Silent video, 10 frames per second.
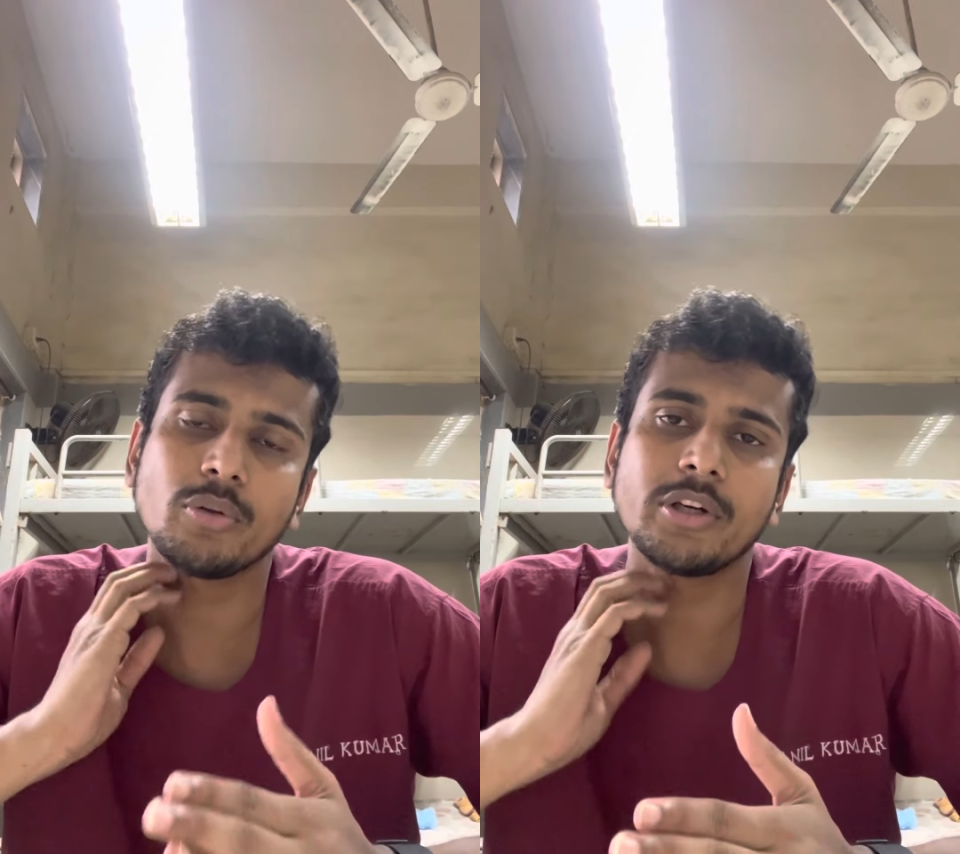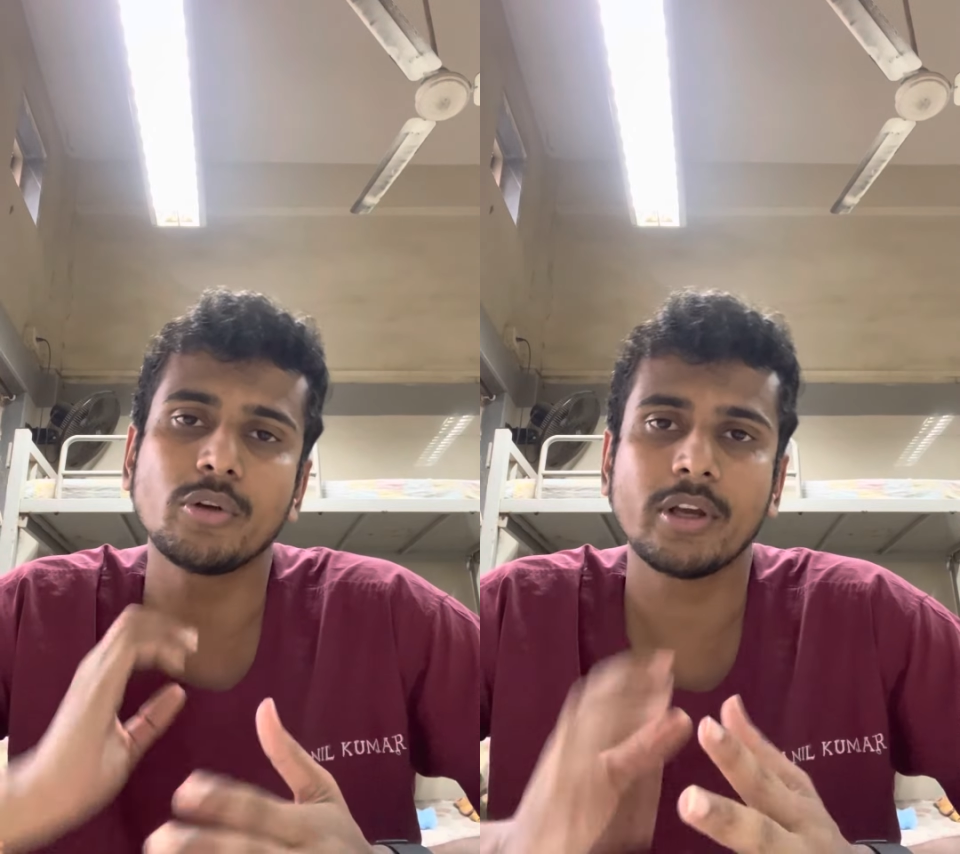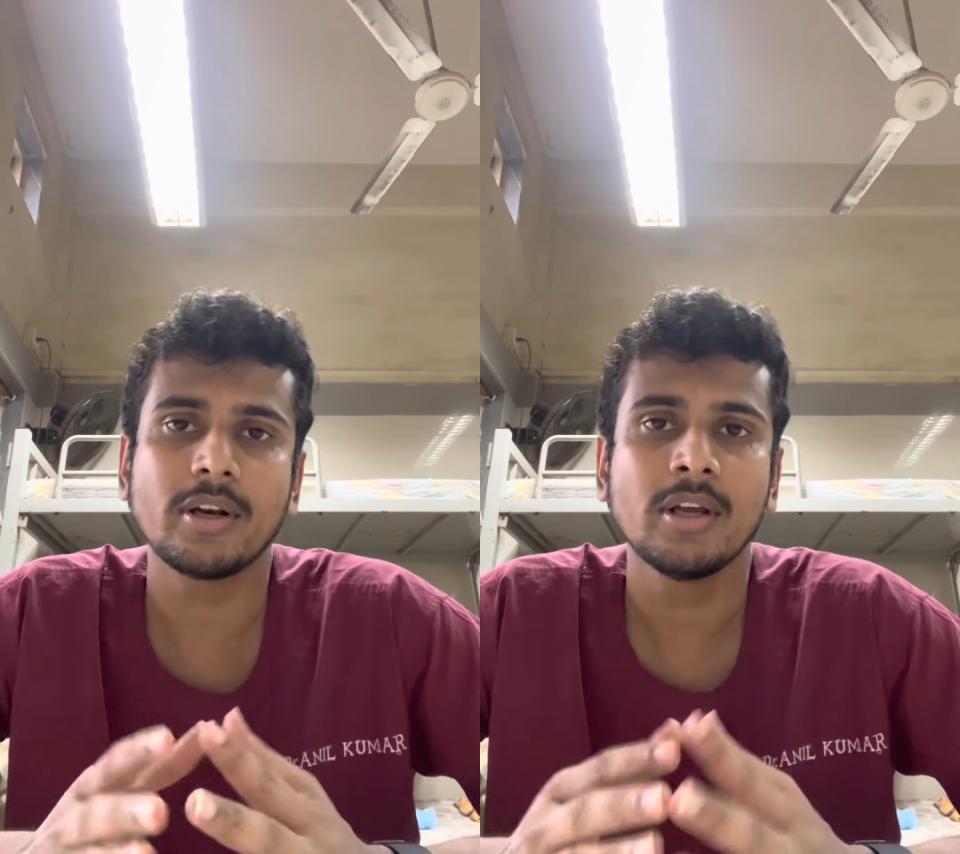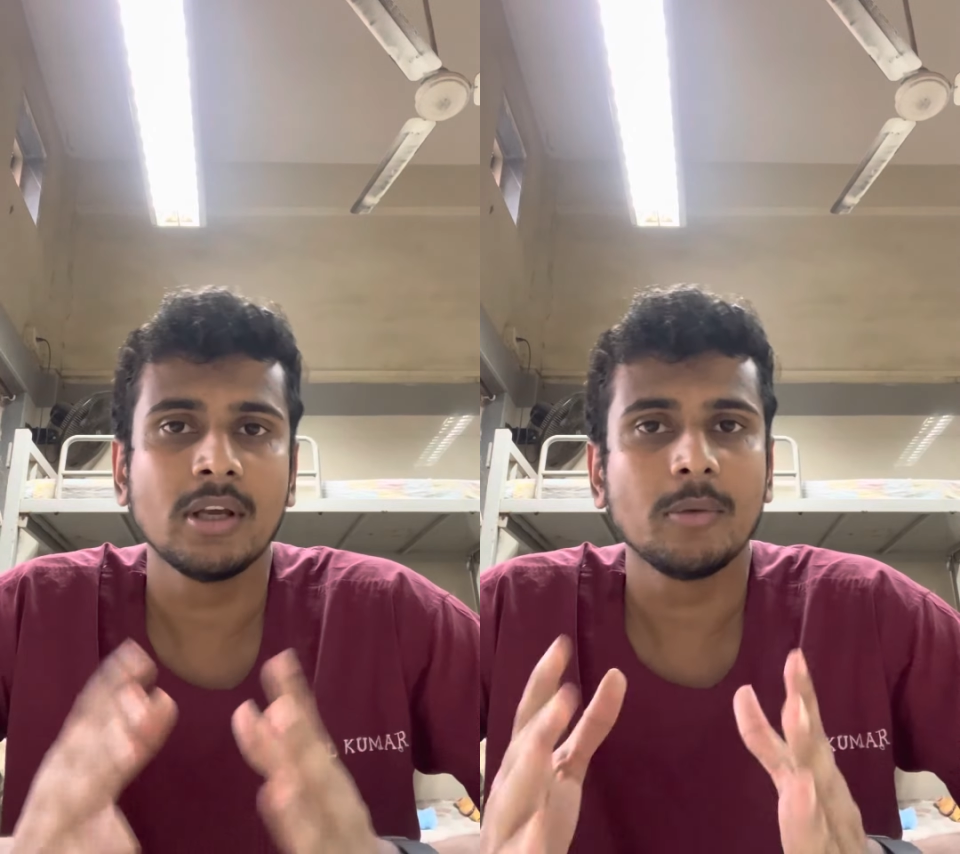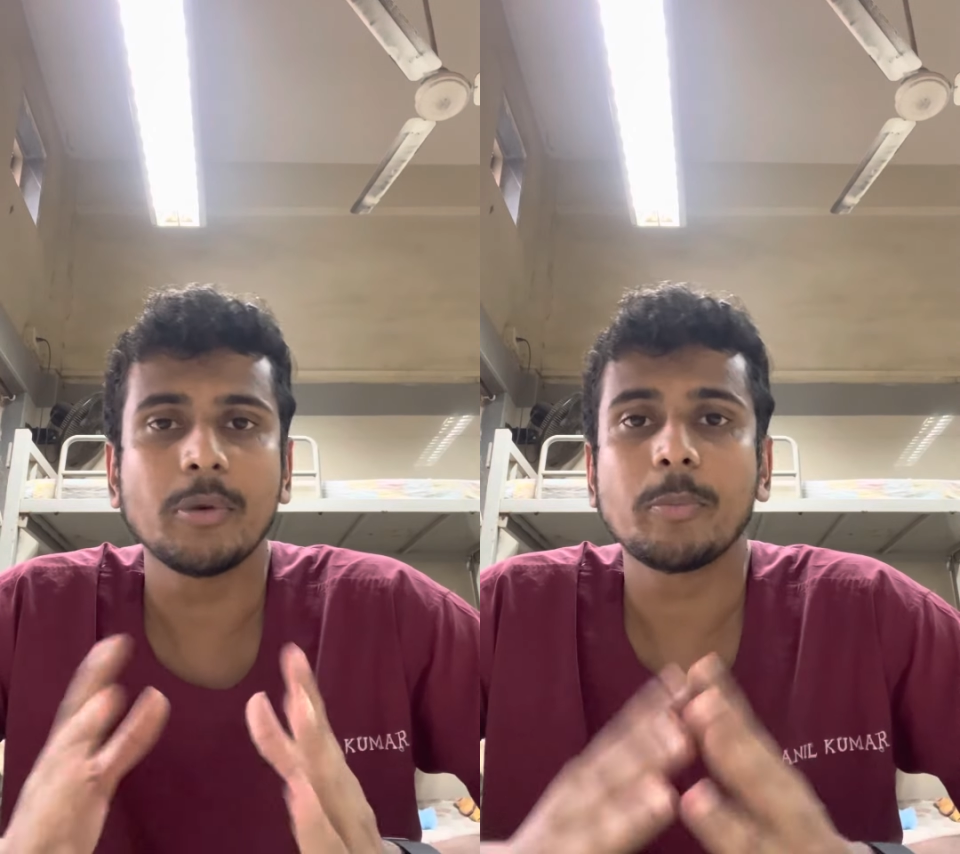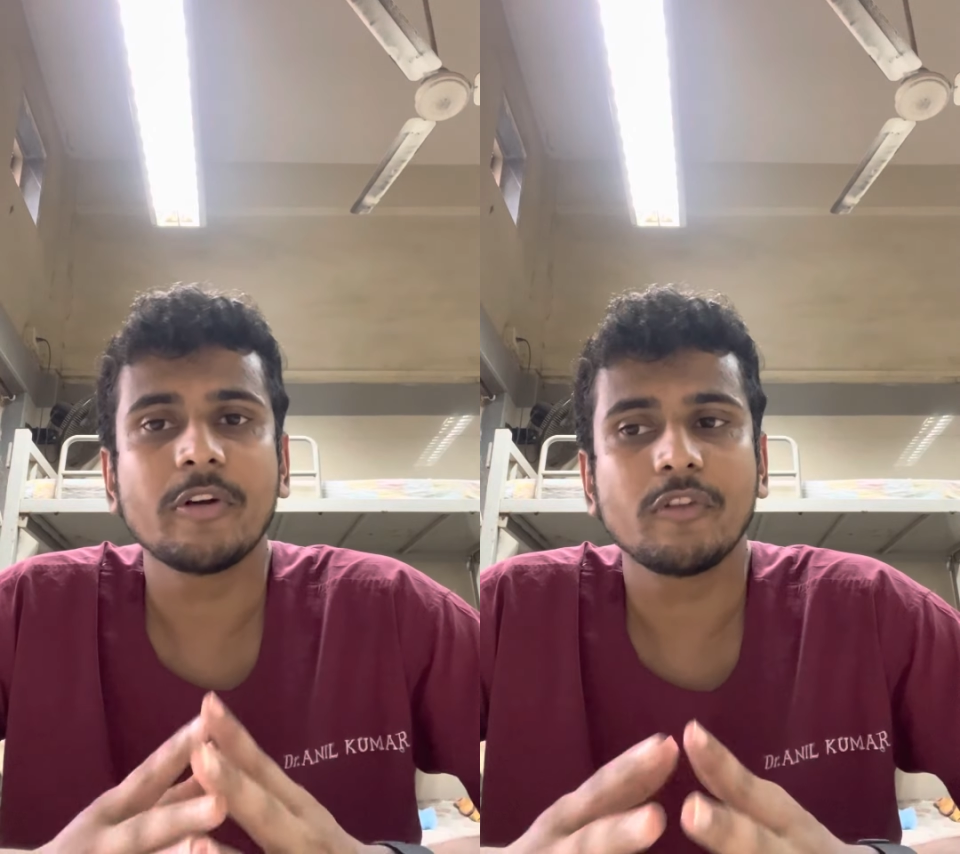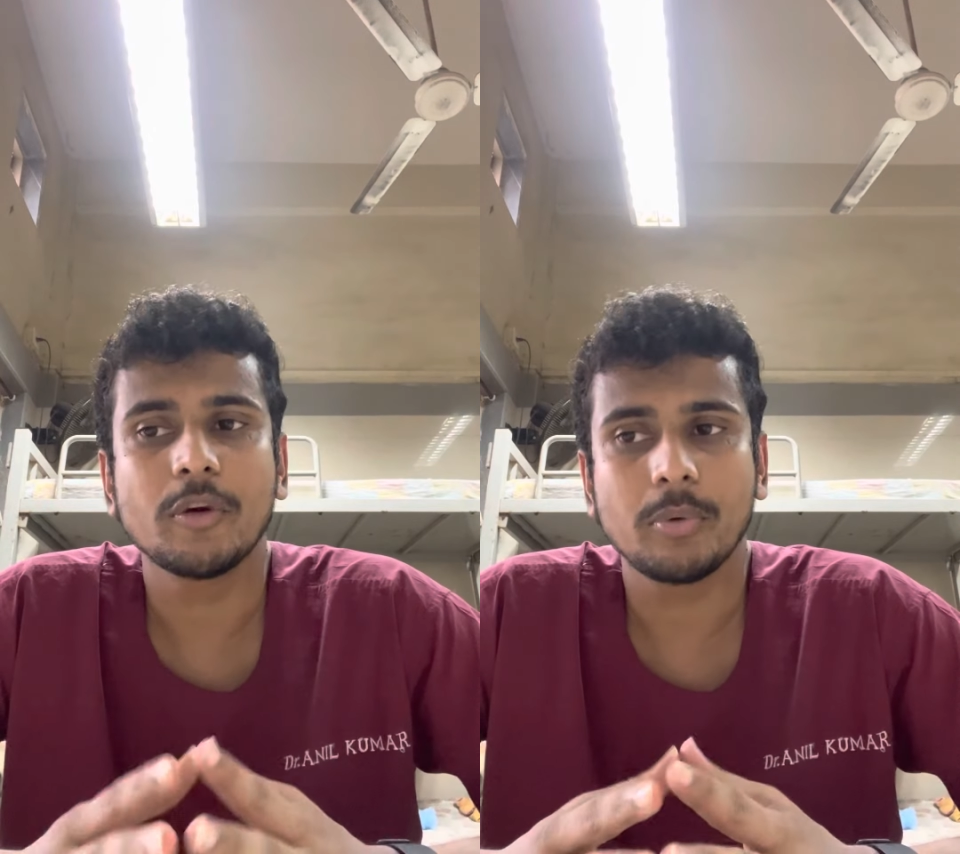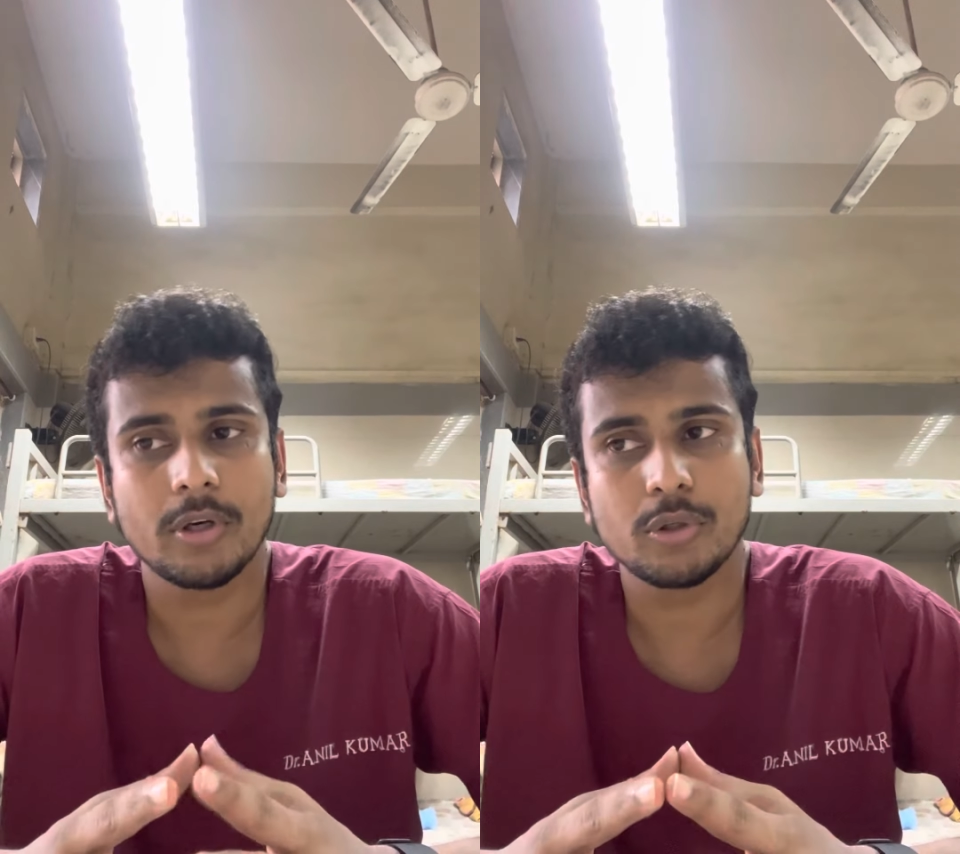that you can prepare for
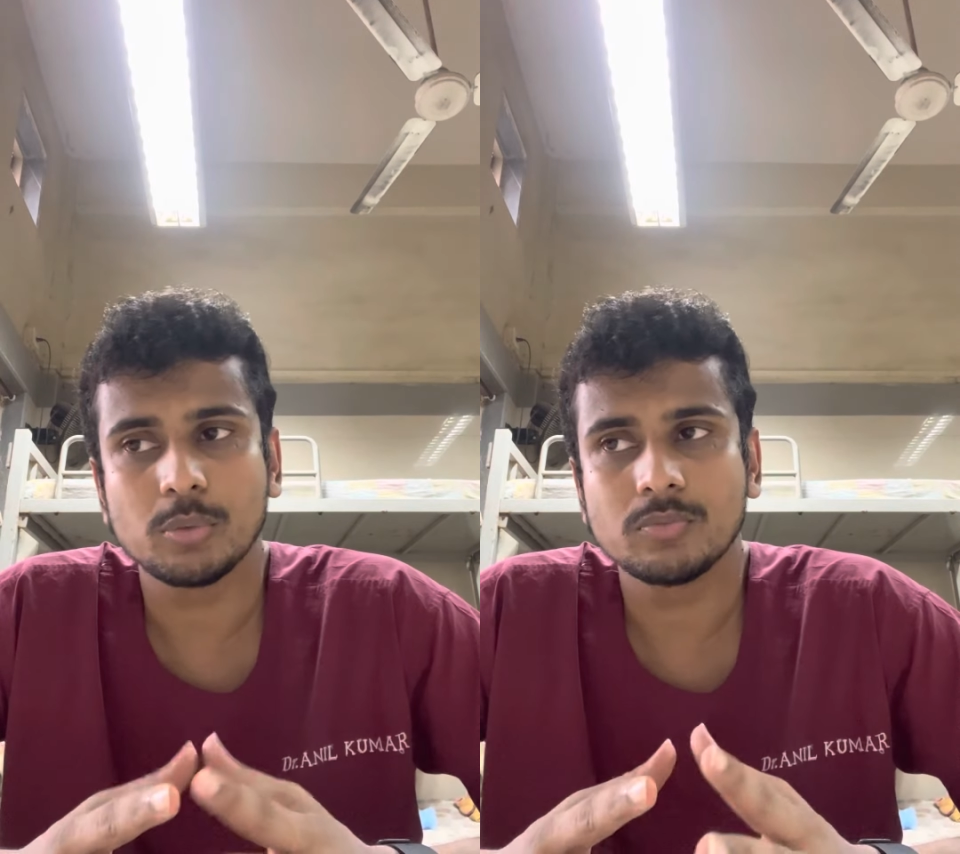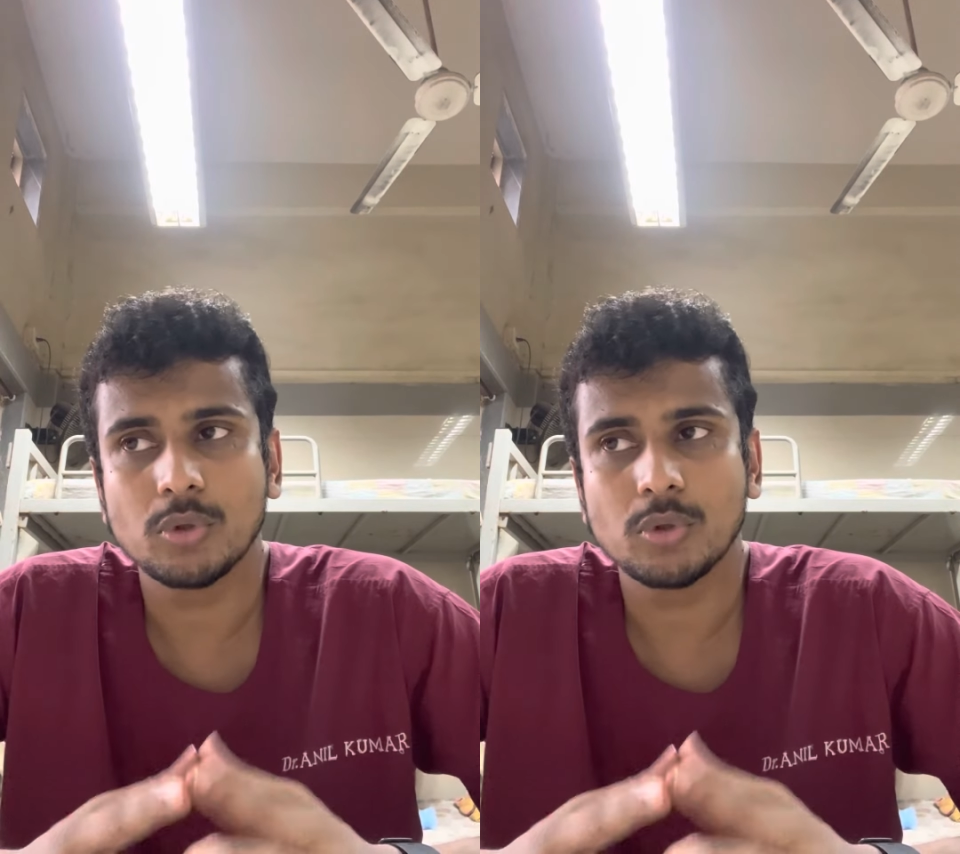part 2.